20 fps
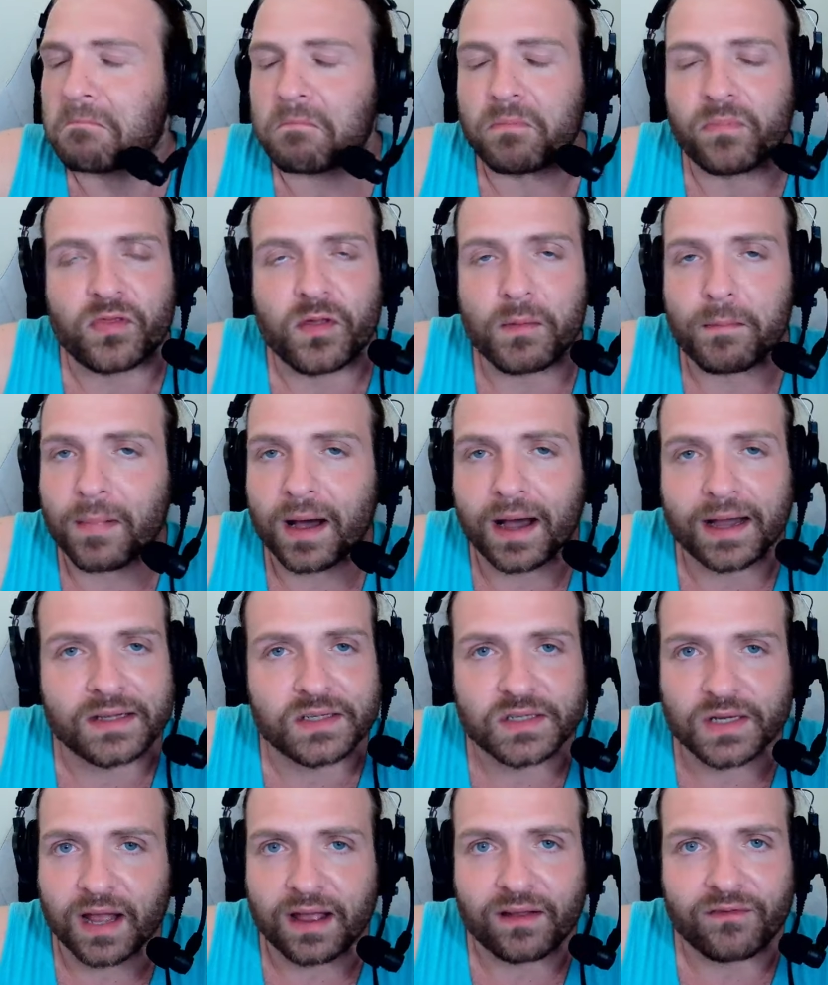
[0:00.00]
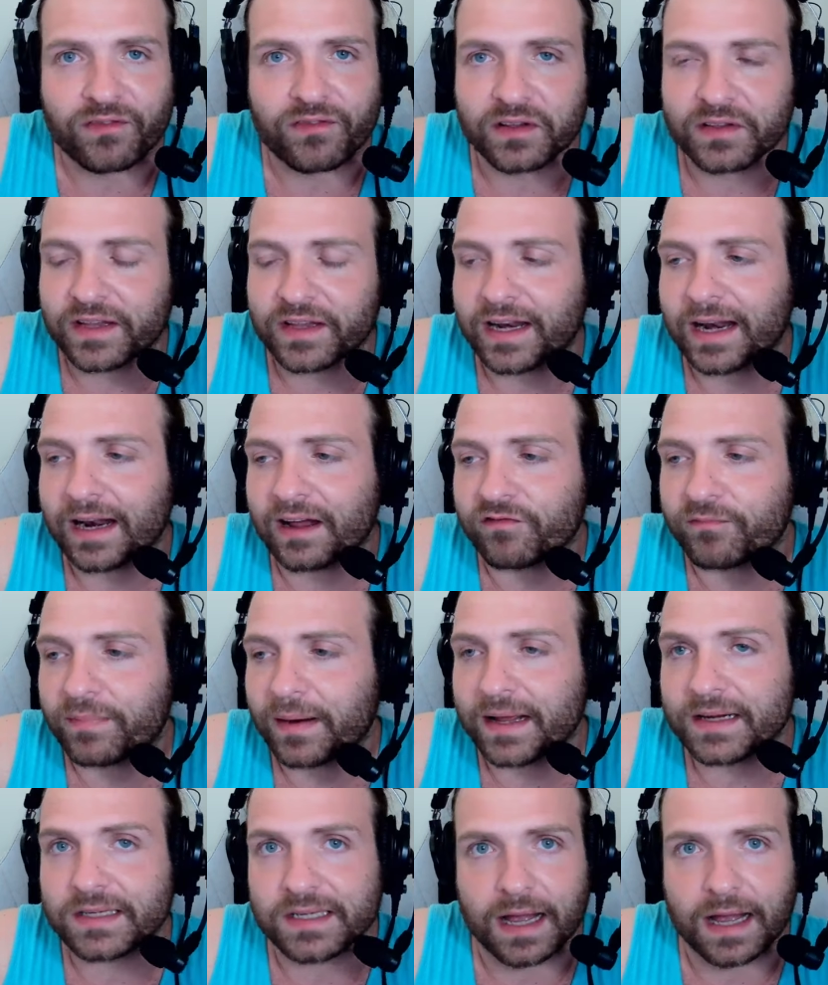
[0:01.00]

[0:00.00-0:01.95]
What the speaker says: The mind's eye filled in enough blanks.